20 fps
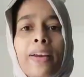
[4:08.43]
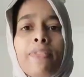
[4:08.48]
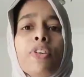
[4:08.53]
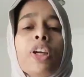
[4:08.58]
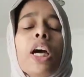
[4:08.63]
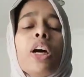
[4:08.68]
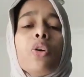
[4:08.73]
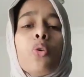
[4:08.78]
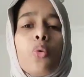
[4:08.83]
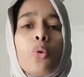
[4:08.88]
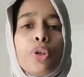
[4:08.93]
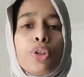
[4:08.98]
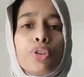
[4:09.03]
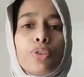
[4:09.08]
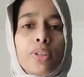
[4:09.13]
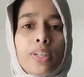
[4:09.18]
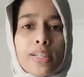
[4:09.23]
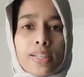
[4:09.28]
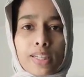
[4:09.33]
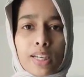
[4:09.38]
We are going to
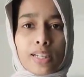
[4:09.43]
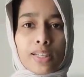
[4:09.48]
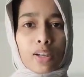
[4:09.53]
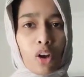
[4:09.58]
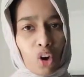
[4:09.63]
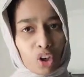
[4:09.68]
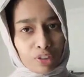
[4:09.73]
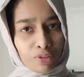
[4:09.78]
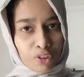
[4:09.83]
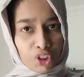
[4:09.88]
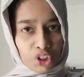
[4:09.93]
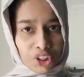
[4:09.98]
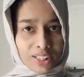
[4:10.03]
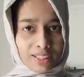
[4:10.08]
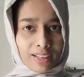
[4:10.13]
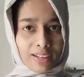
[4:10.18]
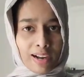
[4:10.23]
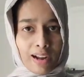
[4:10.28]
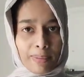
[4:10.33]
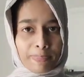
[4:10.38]
discuss on vision
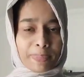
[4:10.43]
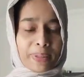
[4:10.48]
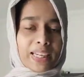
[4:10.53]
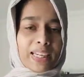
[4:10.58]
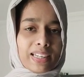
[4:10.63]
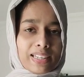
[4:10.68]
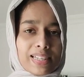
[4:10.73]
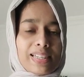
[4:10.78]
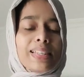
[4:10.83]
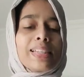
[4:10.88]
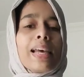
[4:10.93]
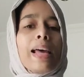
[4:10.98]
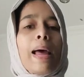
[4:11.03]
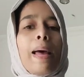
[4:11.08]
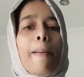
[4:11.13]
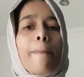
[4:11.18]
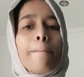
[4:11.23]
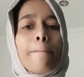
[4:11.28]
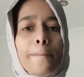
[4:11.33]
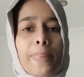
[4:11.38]
therapy is
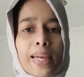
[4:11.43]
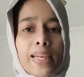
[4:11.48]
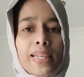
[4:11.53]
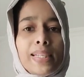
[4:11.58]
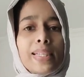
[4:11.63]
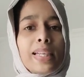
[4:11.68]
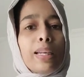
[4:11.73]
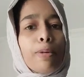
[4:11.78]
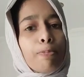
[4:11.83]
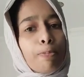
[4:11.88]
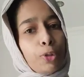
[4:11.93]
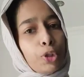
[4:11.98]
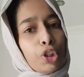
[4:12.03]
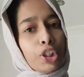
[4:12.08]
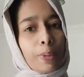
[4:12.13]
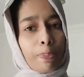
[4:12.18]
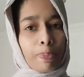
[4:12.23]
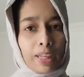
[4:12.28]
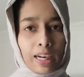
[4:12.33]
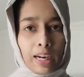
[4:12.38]
pencil
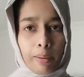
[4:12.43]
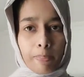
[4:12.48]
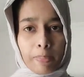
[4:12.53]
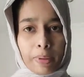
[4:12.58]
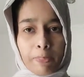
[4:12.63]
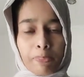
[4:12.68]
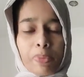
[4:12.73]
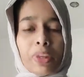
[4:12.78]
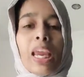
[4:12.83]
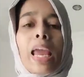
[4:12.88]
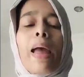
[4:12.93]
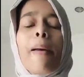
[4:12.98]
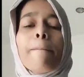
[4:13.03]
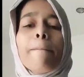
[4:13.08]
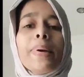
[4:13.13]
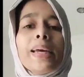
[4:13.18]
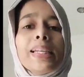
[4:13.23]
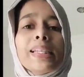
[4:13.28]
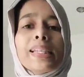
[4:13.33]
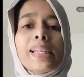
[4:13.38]
push-up therapy.
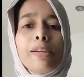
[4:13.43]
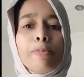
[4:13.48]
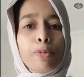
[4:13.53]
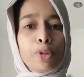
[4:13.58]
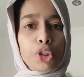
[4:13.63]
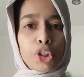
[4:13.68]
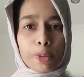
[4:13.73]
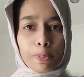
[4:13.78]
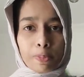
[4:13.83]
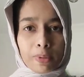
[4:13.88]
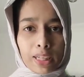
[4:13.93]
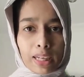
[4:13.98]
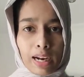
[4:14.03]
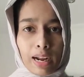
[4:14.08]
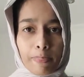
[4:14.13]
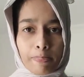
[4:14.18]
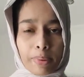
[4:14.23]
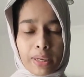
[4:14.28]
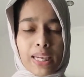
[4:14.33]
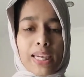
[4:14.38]
Pencil push-up
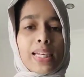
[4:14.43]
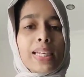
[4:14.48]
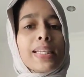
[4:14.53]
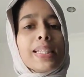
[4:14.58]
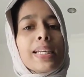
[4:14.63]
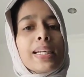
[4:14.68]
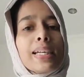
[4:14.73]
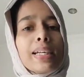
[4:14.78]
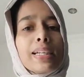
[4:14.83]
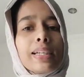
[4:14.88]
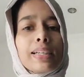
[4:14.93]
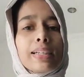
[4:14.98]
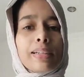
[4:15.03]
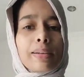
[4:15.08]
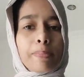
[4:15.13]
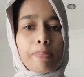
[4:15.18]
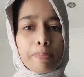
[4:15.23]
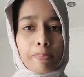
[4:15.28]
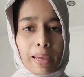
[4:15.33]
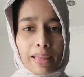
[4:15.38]
therapy is a
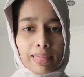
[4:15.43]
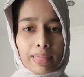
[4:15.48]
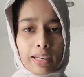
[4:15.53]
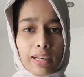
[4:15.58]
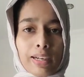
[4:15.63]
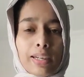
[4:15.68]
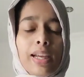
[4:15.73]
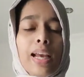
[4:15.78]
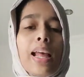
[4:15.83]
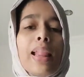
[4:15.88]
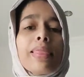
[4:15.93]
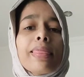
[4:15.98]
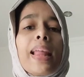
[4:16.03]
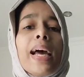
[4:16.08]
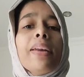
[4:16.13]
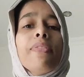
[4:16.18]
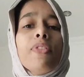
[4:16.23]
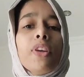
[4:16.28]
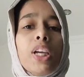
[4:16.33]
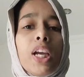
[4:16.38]
method
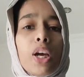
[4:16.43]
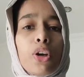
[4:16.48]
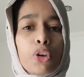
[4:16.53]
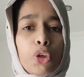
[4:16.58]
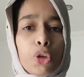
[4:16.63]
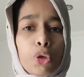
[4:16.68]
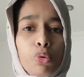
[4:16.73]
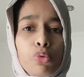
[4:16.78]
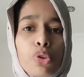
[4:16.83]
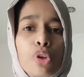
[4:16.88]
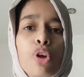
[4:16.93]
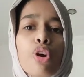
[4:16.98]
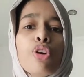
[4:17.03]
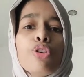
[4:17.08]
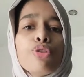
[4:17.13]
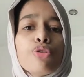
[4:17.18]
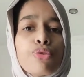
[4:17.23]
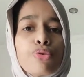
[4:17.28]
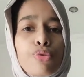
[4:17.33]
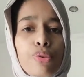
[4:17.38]
that we are used
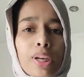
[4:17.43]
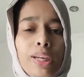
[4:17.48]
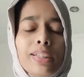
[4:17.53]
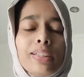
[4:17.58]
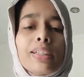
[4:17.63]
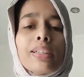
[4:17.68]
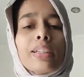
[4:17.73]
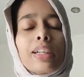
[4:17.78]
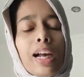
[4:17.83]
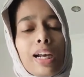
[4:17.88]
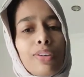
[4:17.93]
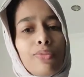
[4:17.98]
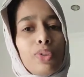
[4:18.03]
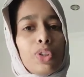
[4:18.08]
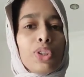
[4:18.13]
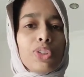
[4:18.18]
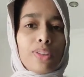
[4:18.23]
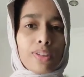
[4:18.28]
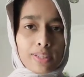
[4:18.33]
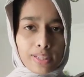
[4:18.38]
to treat
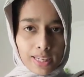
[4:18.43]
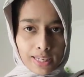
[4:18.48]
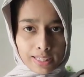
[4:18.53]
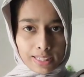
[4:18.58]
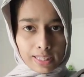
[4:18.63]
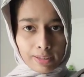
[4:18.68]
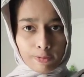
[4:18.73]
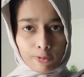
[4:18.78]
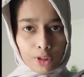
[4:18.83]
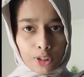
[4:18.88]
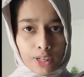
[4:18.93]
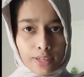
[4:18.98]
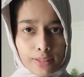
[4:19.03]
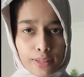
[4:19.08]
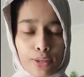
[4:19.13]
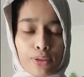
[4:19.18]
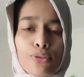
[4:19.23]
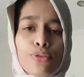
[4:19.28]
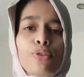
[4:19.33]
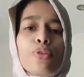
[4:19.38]
convergence
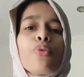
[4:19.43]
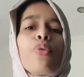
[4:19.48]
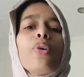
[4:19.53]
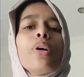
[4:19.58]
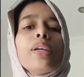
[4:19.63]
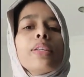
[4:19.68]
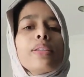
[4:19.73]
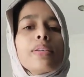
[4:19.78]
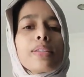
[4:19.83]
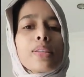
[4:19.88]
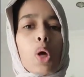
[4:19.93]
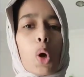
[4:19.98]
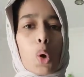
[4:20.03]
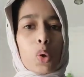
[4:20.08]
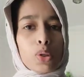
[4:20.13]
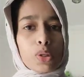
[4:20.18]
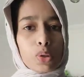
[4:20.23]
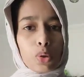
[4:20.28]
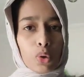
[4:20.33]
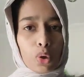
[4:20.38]
insufficiency. So it is
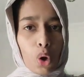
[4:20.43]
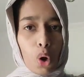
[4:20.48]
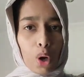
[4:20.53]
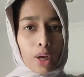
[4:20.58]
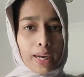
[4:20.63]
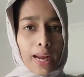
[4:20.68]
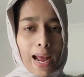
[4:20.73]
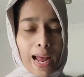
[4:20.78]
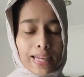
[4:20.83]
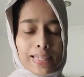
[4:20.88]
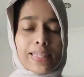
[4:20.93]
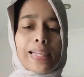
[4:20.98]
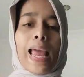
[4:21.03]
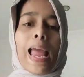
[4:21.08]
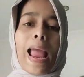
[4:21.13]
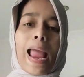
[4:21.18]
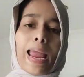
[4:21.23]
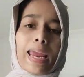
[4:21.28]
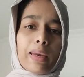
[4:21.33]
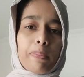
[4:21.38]
also called as
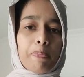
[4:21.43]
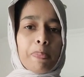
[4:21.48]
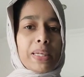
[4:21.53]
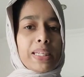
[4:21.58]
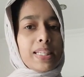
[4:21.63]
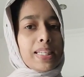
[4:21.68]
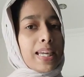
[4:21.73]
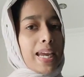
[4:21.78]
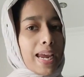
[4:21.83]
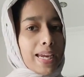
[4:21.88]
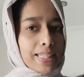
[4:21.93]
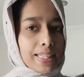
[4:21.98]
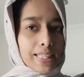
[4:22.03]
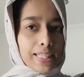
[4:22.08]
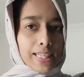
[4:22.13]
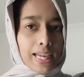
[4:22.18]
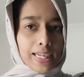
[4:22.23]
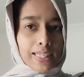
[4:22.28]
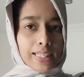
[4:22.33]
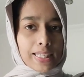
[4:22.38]
NPC
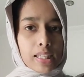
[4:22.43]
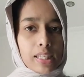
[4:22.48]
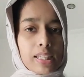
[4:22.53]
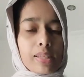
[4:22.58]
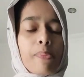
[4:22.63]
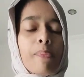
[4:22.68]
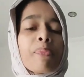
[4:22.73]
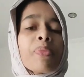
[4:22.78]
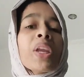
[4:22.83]
exercises.